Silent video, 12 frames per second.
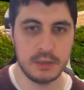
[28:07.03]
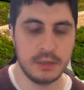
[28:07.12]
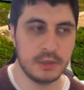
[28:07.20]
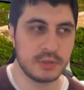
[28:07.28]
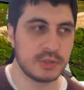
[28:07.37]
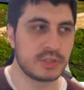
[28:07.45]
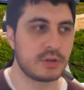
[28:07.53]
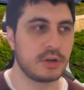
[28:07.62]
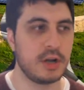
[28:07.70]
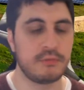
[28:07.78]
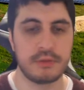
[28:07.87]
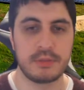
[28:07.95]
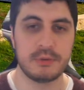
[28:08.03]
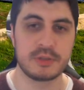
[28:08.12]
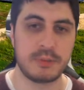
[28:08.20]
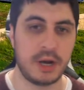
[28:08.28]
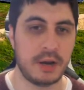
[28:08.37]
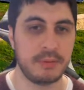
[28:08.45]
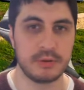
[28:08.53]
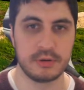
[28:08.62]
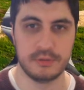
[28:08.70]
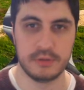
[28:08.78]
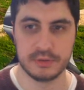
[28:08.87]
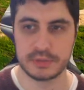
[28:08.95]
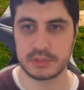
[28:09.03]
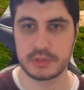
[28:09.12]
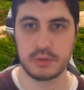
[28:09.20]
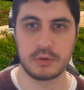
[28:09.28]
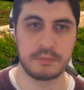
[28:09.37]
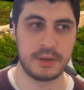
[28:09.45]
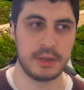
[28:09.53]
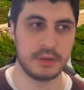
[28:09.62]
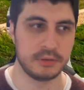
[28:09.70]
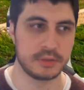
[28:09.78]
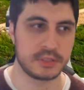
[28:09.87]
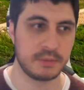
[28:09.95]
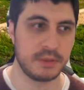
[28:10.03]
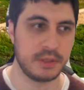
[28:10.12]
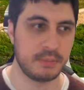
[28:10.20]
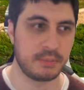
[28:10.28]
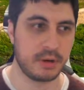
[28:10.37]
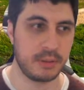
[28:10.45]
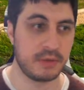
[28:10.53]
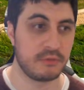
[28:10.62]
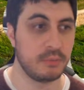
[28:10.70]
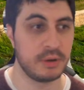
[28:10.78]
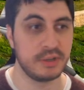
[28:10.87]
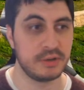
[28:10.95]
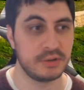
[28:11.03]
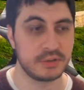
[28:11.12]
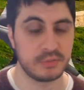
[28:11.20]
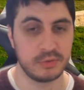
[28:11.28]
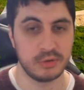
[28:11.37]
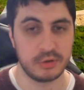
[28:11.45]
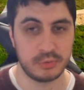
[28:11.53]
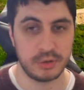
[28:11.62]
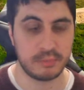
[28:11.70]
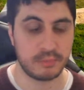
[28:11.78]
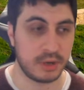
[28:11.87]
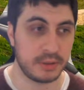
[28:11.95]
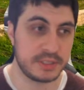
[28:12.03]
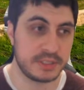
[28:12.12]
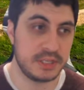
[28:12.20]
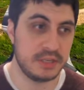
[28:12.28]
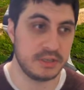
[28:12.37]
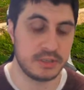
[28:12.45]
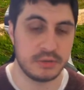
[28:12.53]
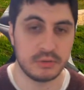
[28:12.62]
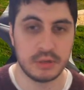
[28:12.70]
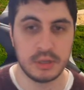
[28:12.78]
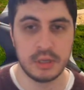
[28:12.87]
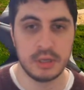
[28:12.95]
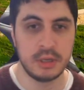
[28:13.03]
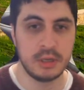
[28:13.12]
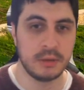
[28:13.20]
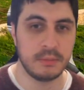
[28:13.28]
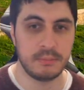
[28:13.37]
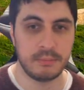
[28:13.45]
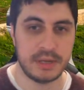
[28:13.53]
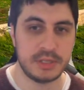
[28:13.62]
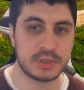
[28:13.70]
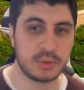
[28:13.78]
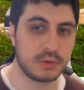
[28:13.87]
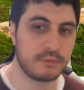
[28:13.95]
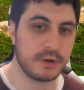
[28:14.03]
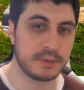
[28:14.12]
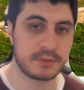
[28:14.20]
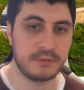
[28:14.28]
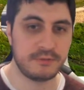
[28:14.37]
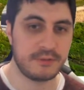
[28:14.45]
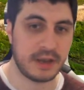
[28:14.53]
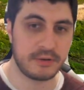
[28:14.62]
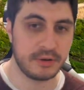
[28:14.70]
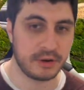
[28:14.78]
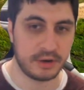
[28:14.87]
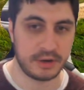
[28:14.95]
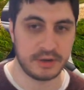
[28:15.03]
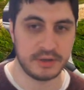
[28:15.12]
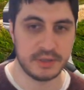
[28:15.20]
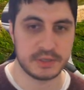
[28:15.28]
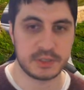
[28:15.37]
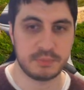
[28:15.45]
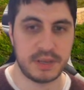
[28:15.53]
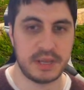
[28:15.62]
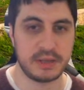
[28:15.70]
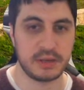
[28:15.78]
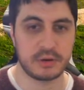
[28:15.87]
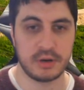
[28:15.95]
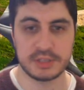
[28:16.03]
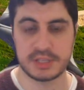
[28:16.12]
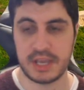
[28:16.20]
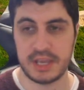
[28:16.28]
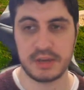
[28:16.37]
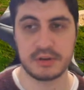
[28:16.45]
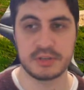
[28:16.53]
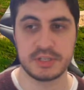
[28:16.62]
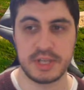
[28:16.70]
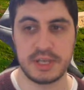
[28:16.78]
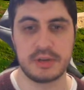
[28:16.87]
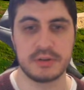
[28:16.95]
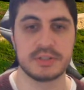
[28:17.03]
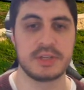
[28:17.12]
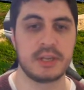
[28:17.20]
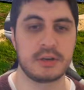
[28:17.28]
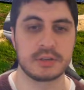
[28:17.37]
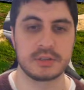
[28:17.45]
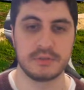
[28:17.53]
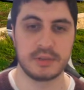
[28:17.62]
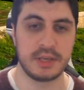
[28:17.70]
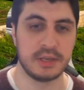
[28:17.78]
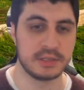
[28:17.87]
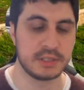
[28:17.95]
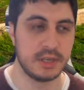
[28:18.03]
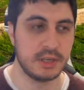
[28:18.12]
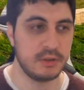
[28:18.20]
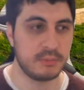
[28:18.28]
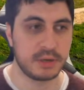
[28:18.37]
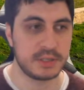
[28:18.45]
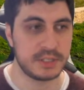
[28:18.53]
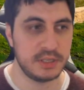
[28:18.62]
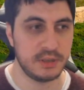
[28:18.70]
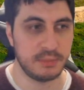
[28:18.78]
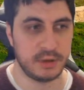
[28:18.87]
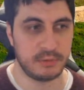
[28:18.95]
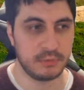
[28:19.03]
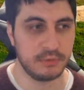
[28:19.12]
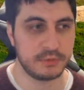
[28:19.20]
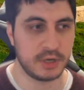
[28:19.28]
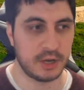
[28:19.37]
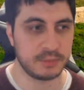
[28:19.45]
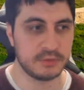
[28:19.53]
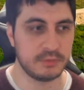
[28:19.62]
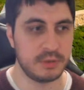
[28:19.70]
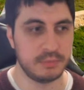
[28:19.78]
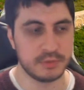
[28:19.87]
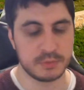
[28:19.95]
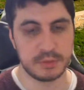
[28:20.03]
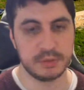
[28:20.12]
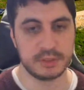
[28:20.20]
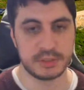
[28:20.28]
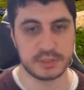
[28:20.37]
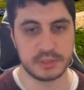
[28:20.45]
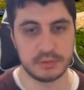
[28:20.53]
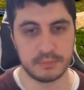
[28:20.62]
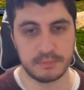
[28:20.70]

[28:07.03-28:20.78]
So let's start off with the most popular of those, the solar panel, something that probably everybody here is familiar with, probably seen too. Many solar farms can be found in our area, spanning across acres and acres and acres of land. You've probably seen them on rooftops of people's buildings too.